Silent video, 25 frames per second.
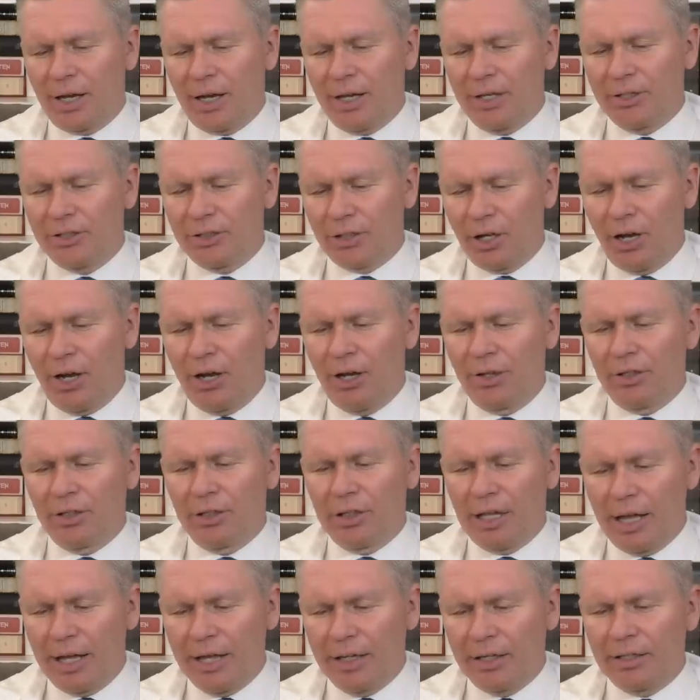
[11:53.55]
I saw the
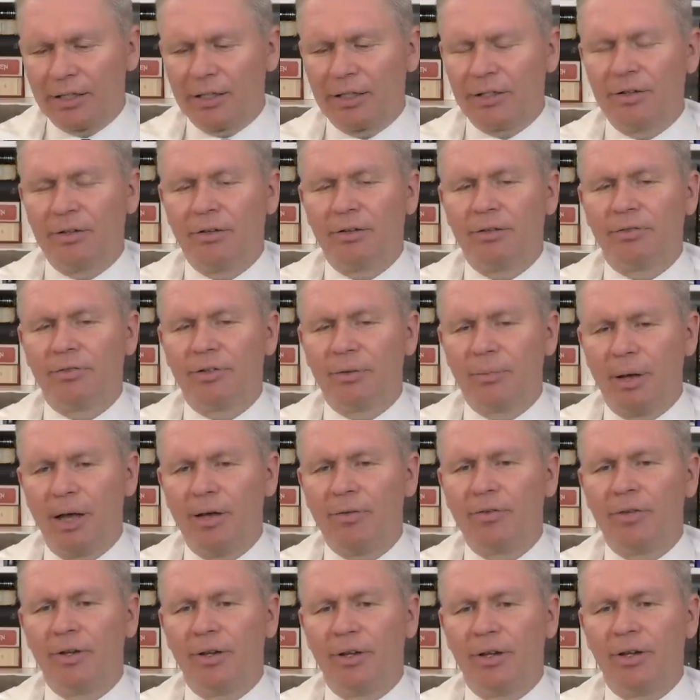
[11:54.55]
light from
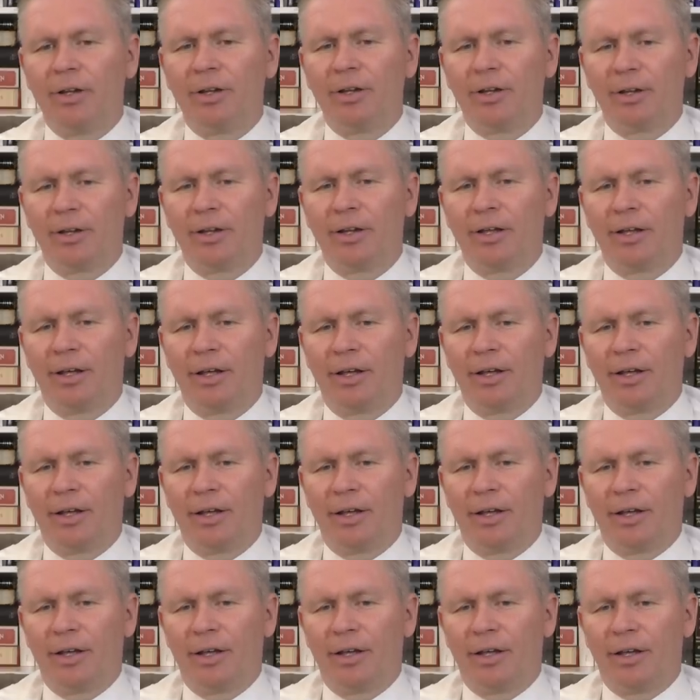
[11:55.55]
heaven,
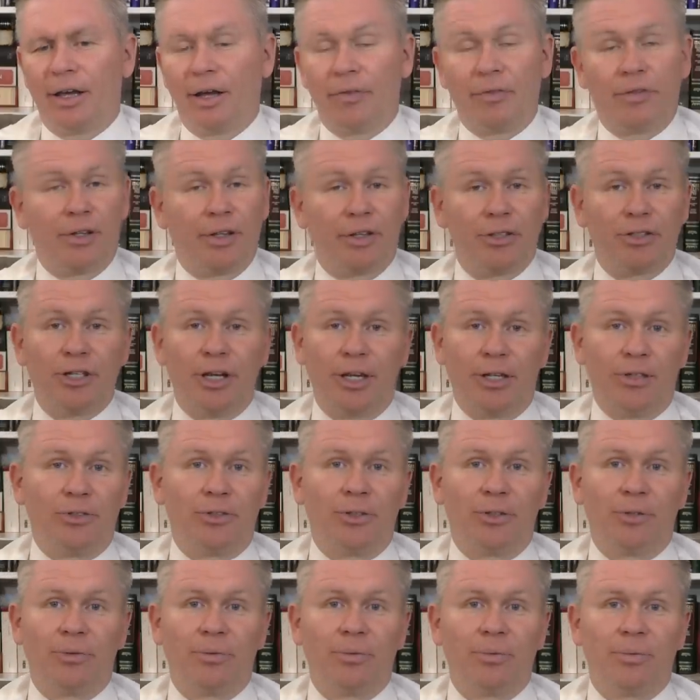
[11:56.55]
everything
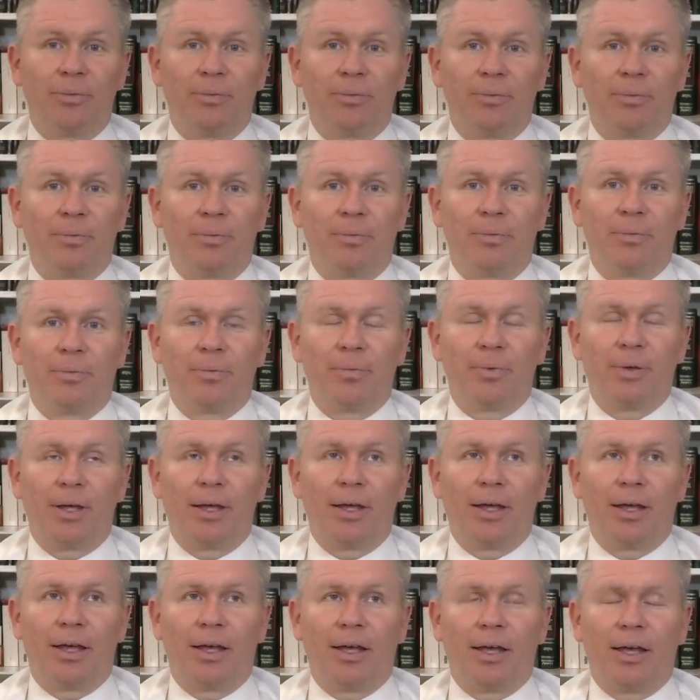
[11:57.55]
changed.
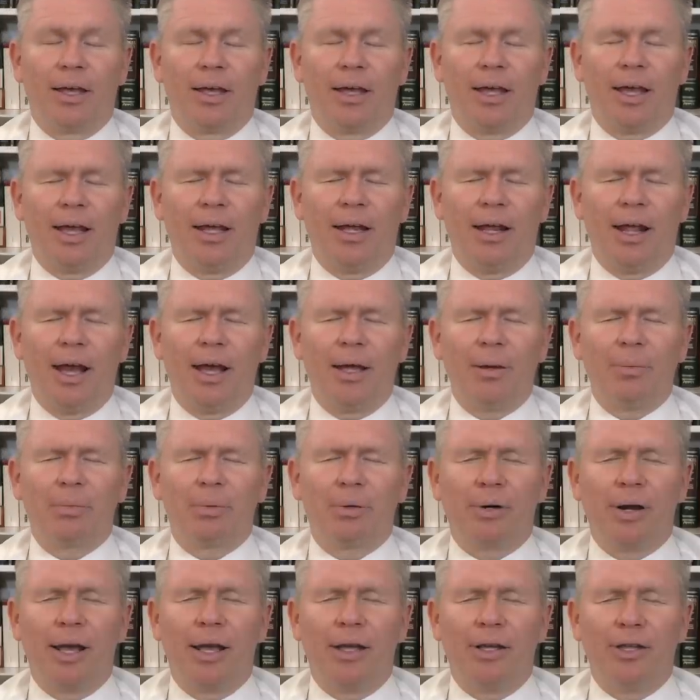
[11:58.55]
And I
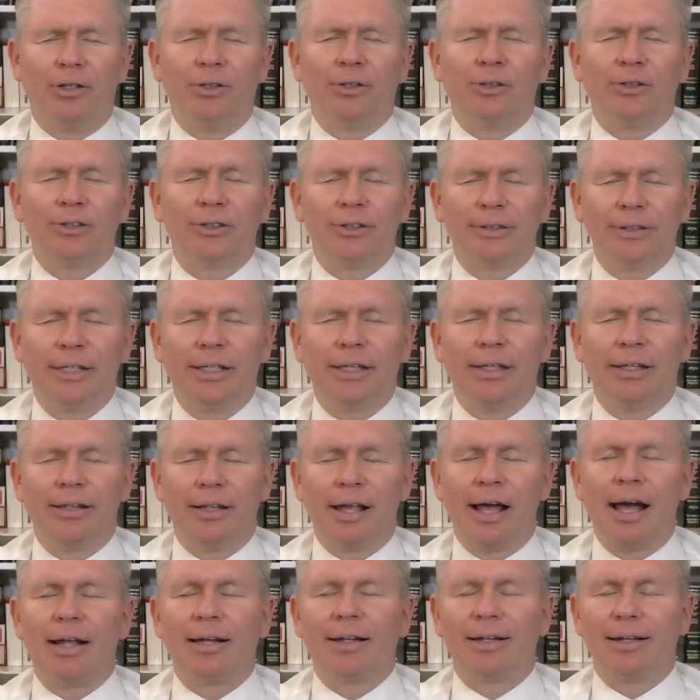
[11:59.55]
pray you'll see
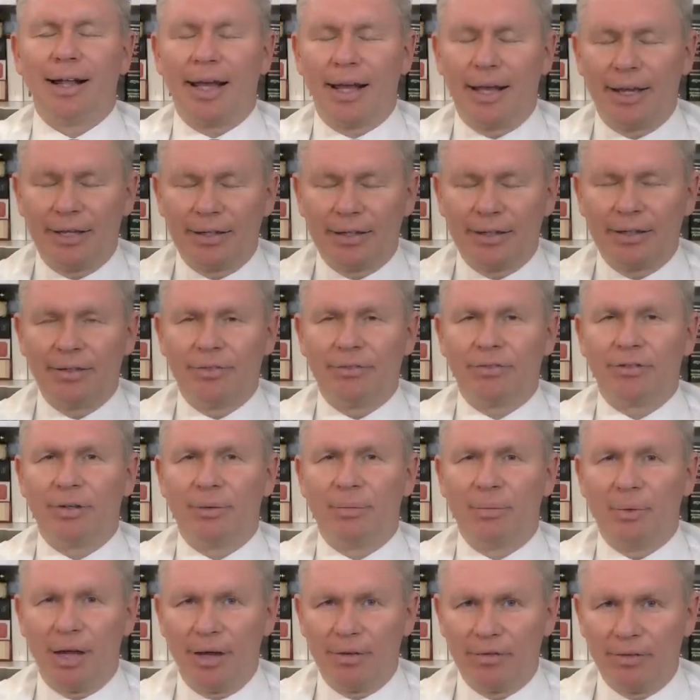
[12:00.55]
that light
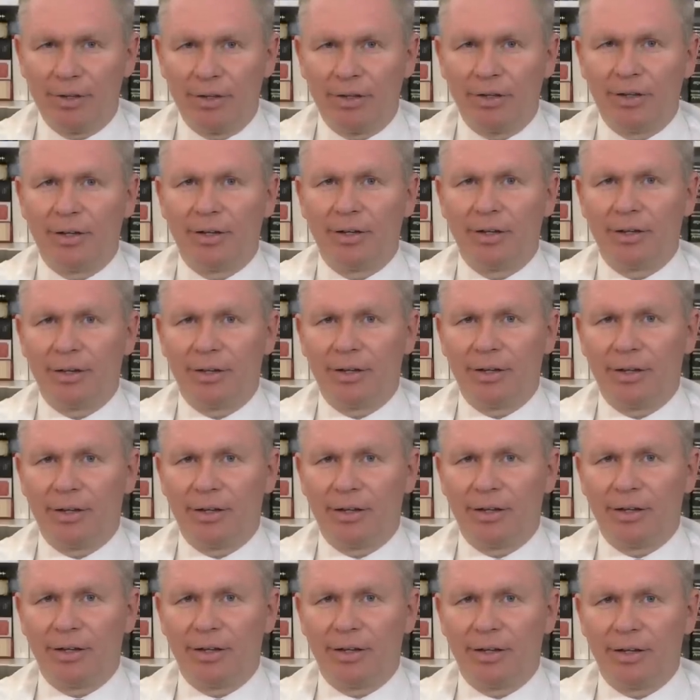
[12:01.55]
from heaven
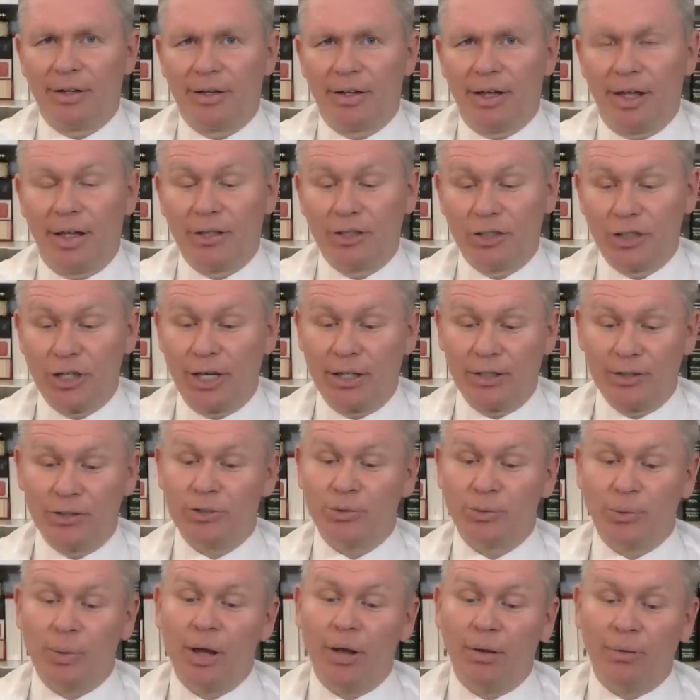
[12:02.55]
and change
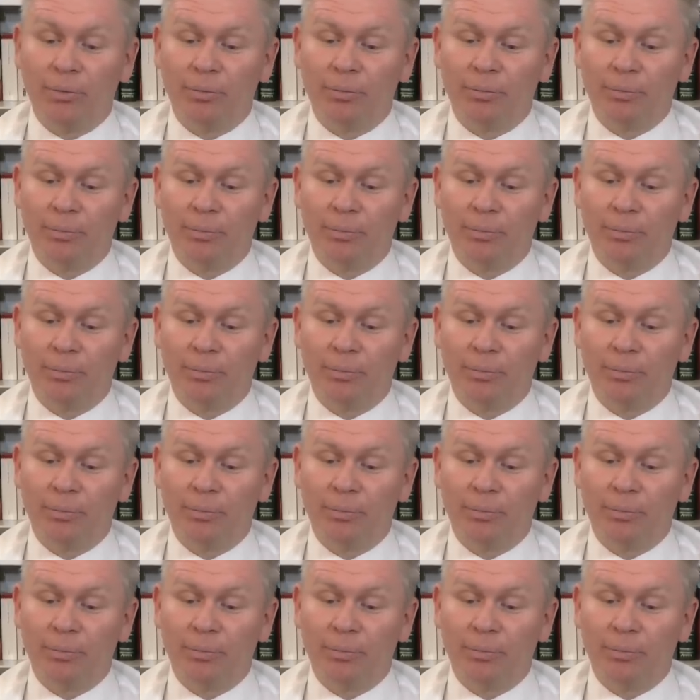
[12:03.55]
as well.